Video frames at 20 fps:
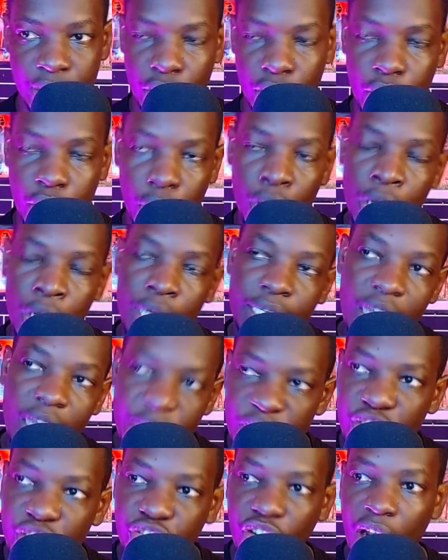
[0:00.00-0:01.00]
You know,
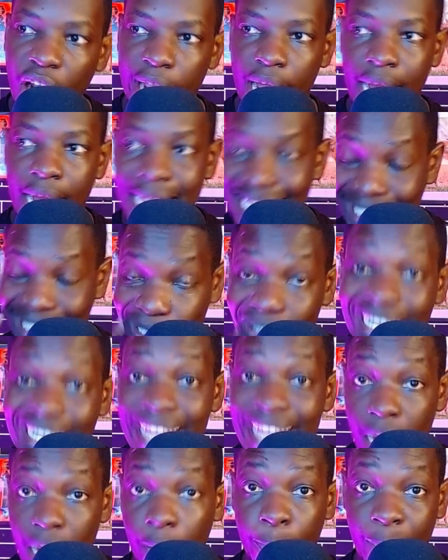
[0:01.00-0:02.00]
David Raya is not a
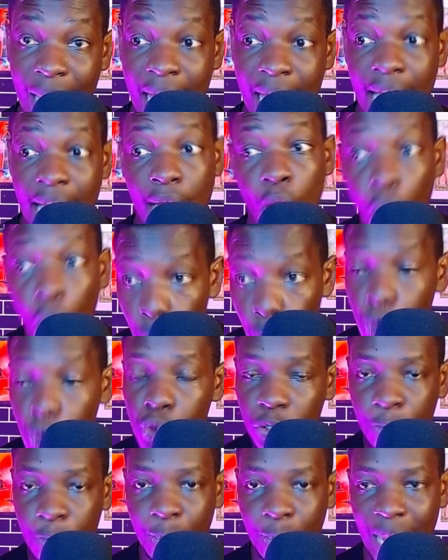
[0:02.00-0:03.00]
young player,
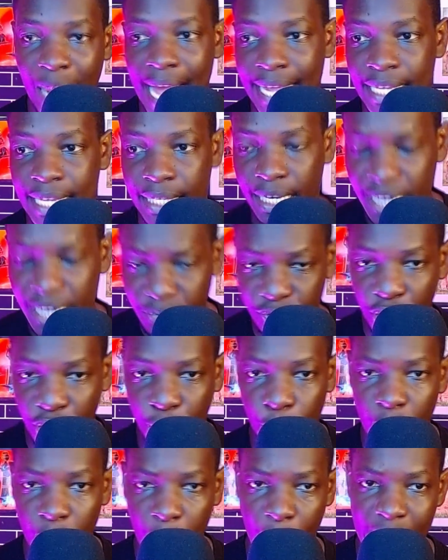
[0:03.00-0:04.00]
old player. He's lived
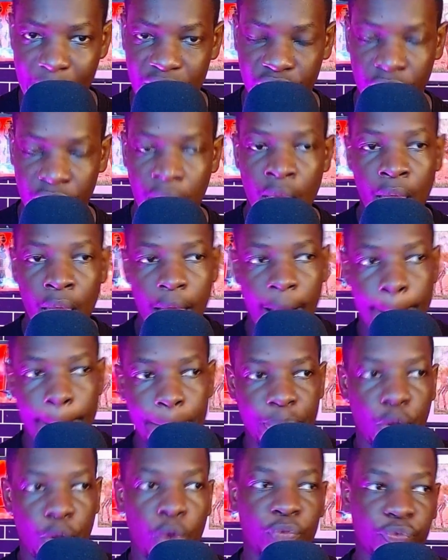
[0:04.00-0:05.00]
through moments
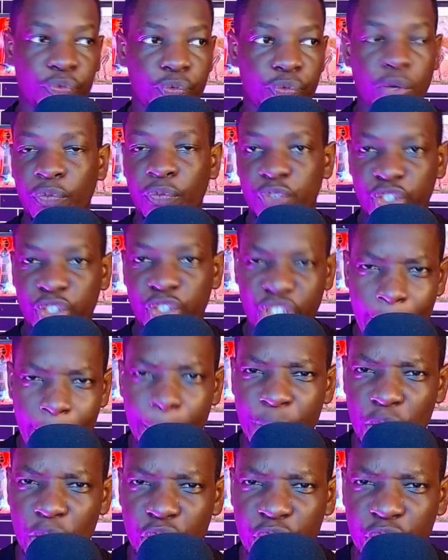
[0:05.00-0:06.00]
of
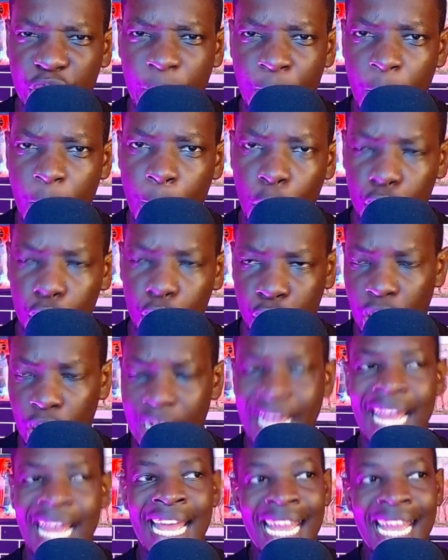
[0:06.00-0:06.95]
championship promotion.